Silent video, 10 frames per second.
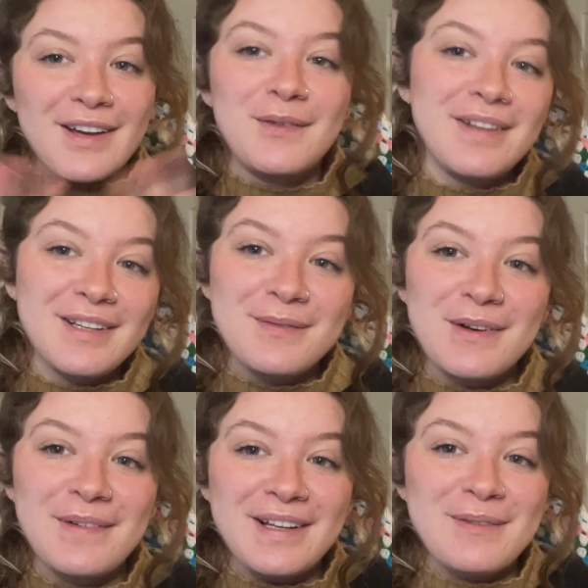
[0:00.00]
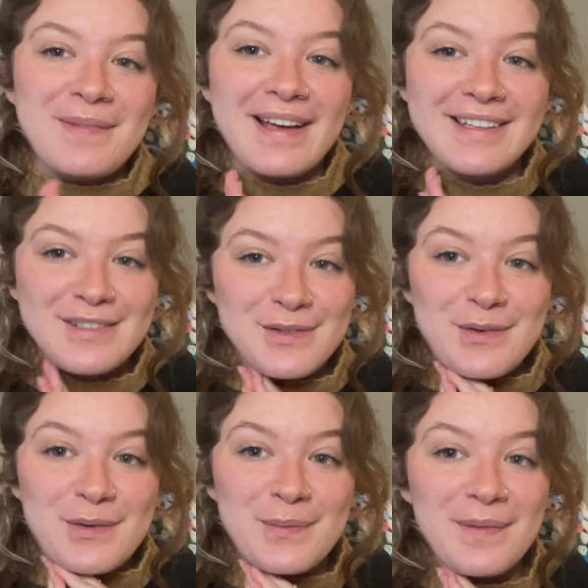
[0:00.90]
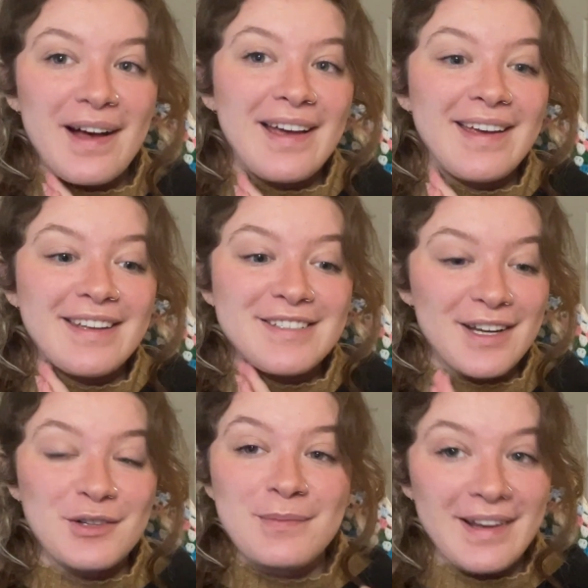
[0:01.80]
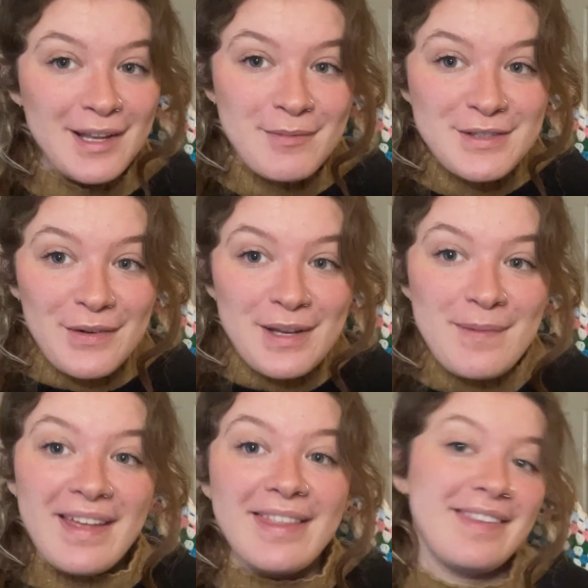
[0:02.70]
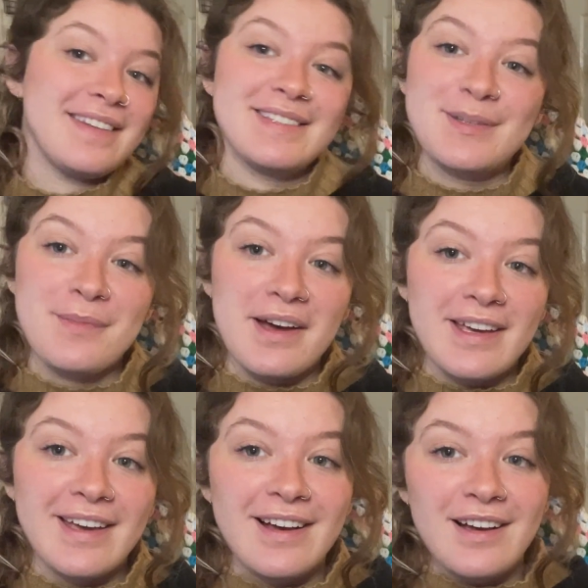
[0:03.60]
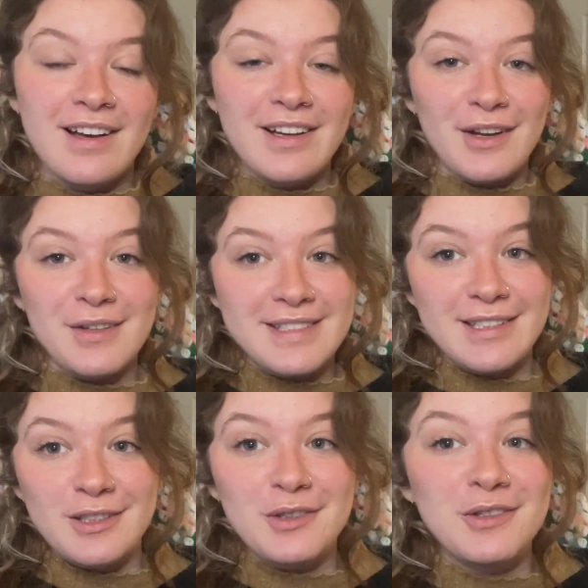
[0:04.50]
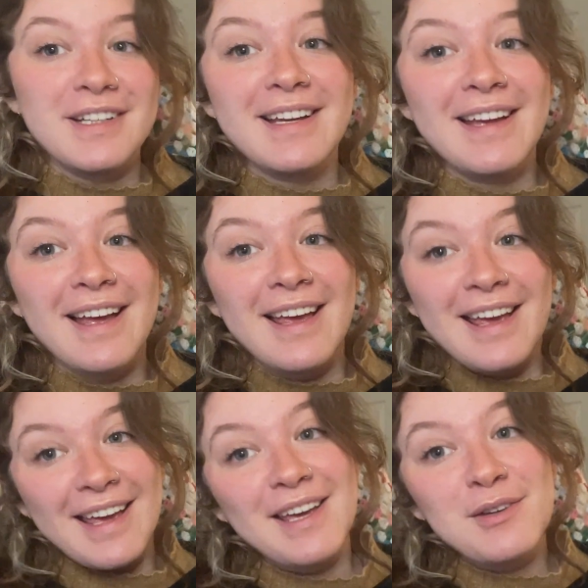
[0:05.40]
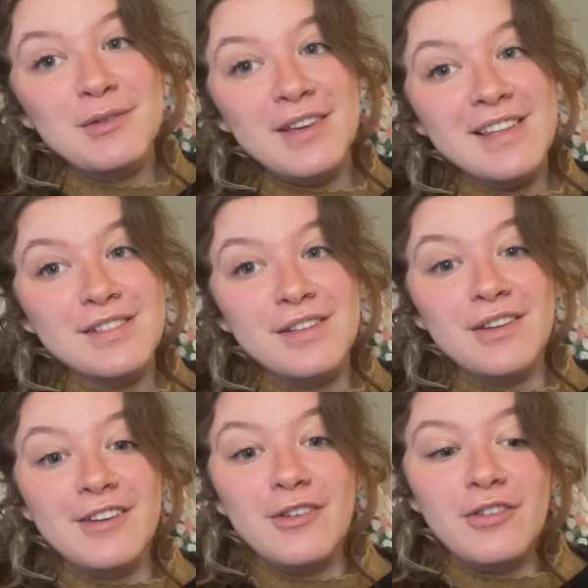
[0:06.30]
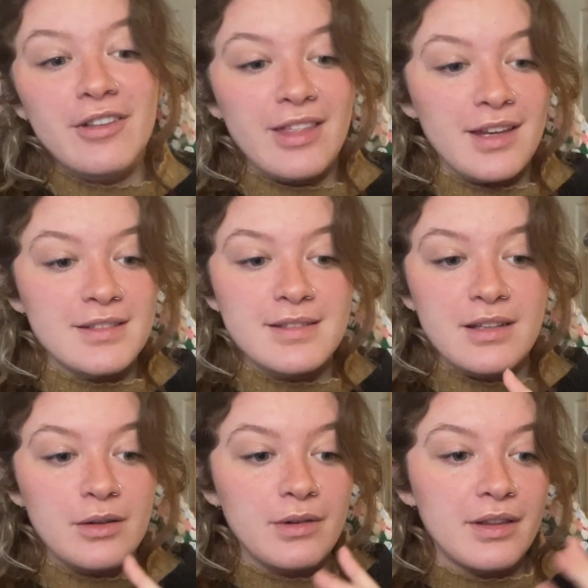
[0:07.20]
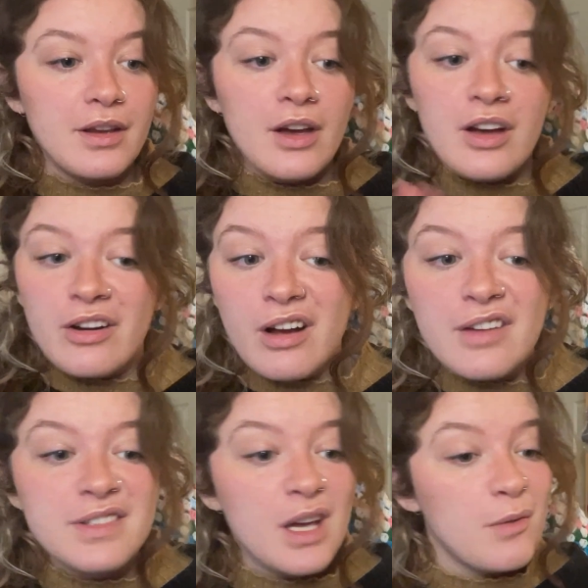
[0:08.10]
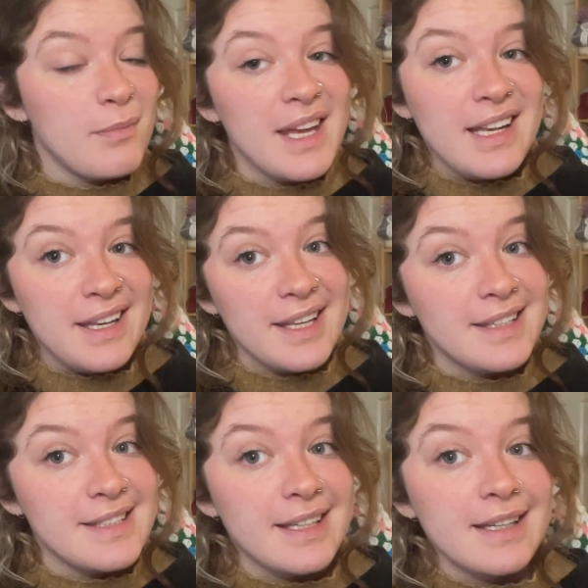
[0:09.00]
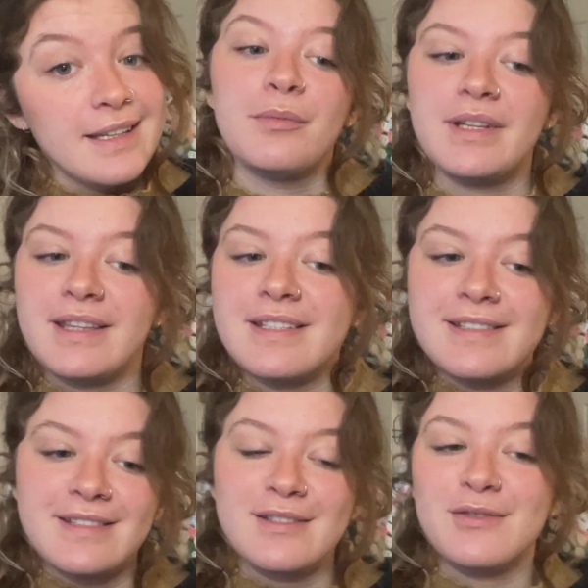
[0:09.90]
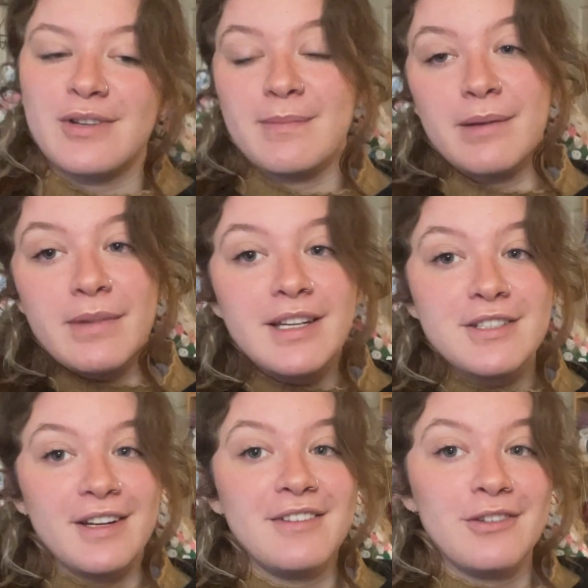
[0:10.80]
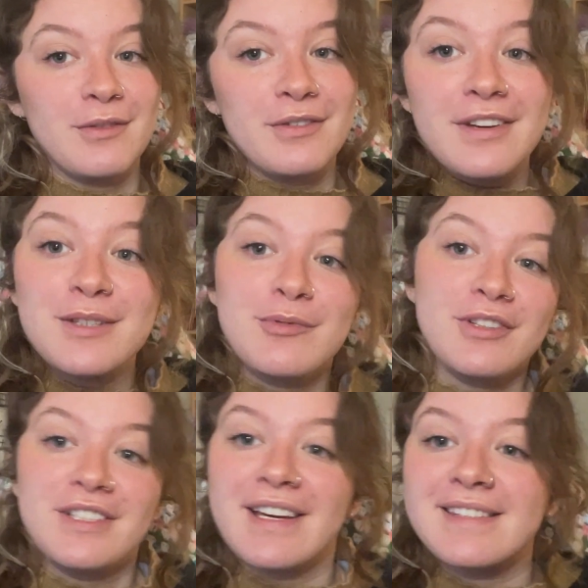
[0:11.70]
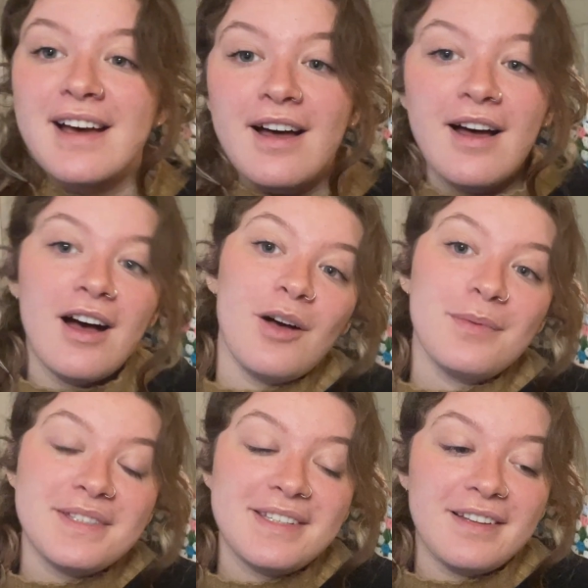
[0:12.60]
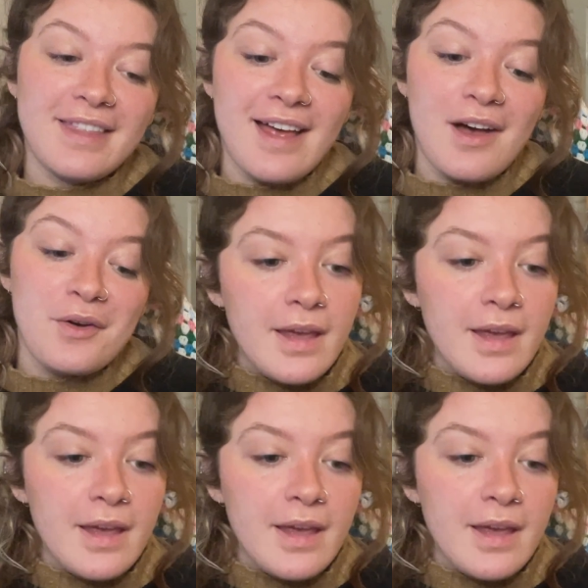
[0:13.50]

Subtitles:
Welcome or welcome back to my channel. My name is Holly-Beth and this is my cozy little corner. Here we do all things to do with crafts, mainly knitting, but this is to document my journey from the first project up until now.